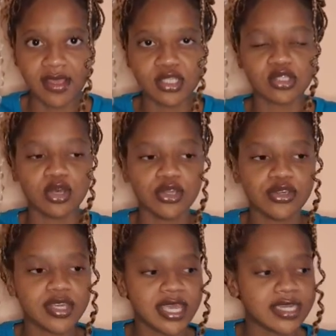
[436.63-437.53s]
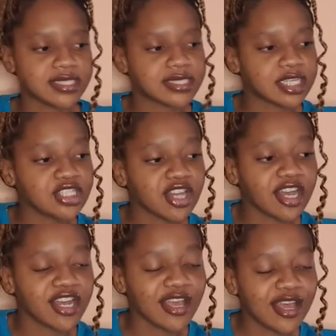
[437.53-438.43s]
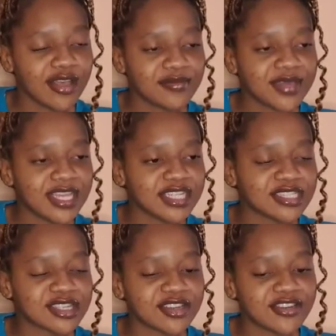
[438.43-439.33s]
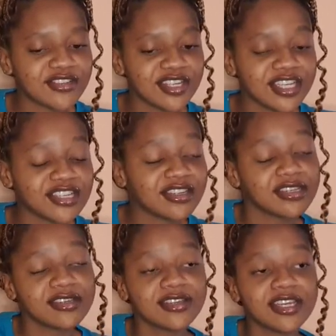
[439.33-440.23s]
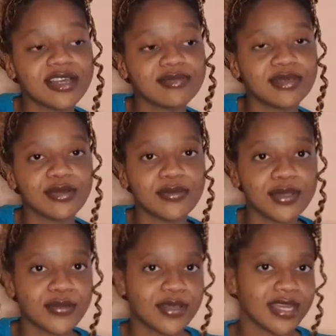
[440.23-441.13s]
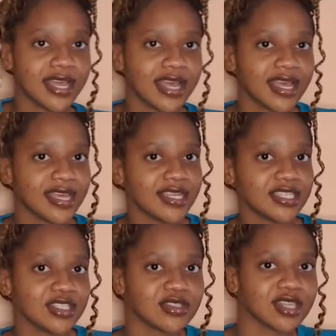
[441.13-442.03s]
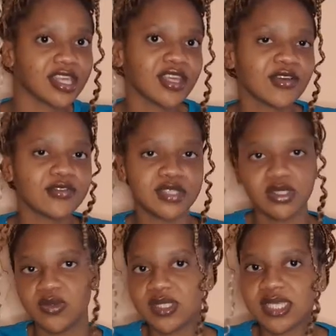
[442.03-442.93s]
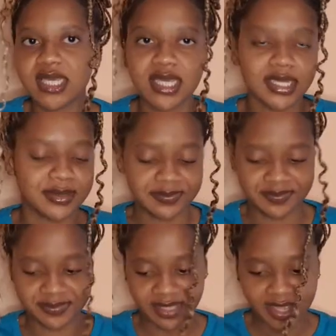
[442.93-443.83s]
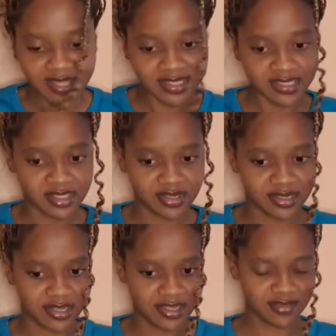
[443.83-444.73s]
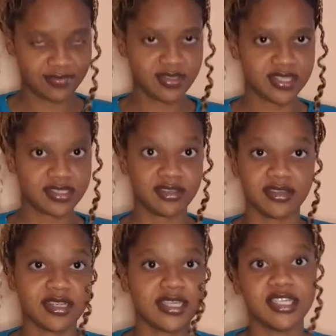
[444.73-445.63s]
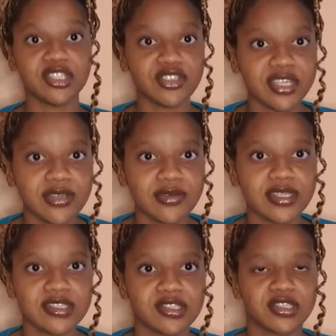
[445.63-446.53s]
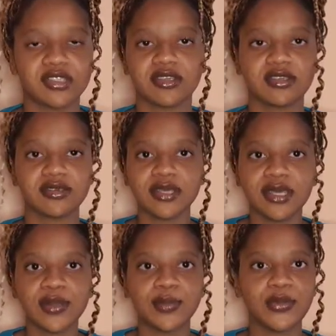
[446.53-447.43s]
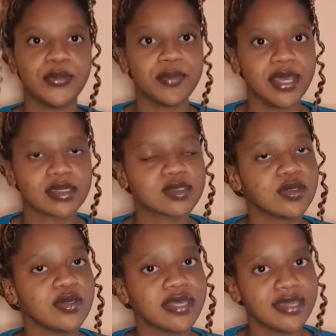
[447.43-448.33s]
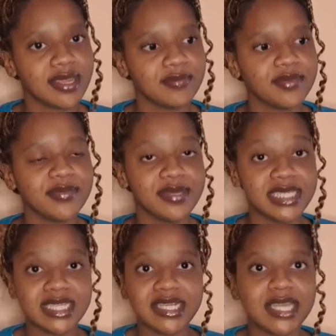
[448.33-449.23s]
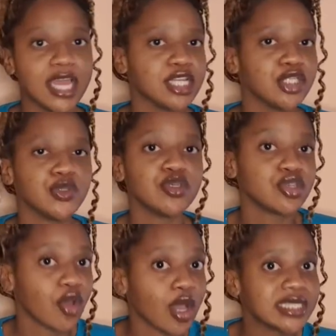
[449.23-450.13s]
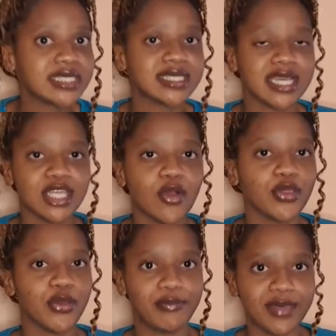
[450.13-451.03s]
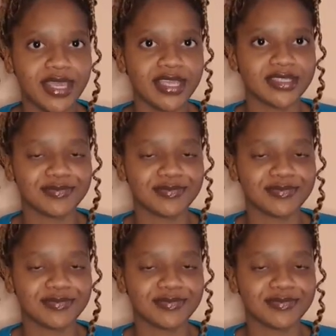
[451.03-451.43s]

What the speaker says: So you can set your alarm and it's gonna ring and you're gonna wake up and you open one eye and you're thinking of snoozing. That's not gonna help you. That's not gonna get you anyway. It's just gonna pull you back. So you get up immediately and do not study on your bed.